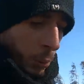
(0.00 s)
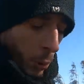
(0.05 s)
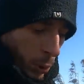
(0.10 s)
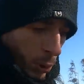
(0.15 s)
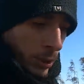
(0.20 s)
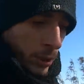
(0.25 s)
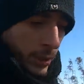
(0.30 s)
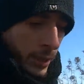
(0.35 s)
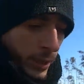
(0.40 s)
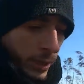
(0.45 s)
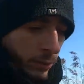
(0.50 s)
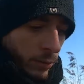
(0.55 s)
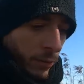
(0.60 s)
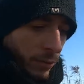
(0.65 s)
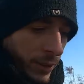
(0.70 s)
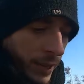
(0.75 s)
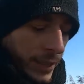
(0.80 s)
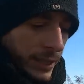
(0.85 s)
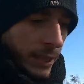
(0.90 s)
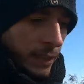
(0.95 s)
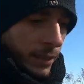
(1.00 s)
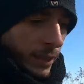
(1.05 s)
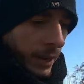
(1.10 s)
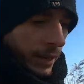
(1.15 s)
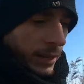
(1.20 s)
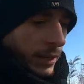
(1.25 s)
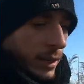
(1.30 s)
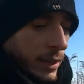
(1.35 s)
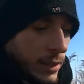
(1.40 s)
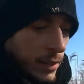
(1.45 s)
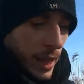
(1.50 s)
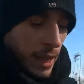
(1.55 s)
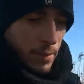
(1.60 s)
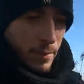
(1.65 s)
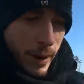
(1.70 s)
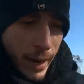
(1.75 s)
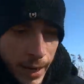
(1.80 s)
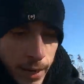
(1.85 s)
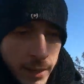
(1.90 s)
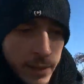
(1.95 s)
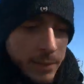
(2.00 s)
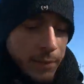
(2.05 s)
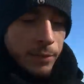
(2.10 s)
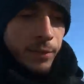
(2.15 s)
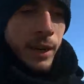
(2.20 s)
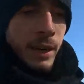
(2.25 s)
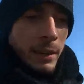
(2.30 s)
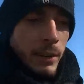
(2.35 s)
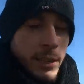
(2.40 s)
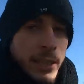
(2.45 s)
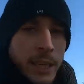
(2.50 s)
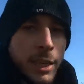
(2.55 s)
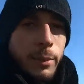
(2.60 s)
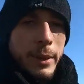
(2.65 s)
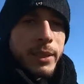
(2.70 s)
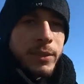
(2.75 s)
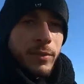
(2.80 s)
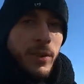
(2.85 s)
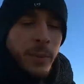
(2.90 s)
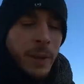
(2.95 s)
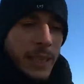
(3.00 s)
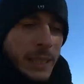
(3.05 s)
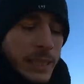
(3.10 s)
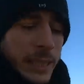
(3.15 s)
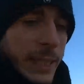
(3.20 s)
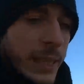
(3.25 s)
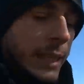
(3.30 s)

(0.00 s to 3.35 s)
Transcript: personally, reflecting like like my final takeaways from it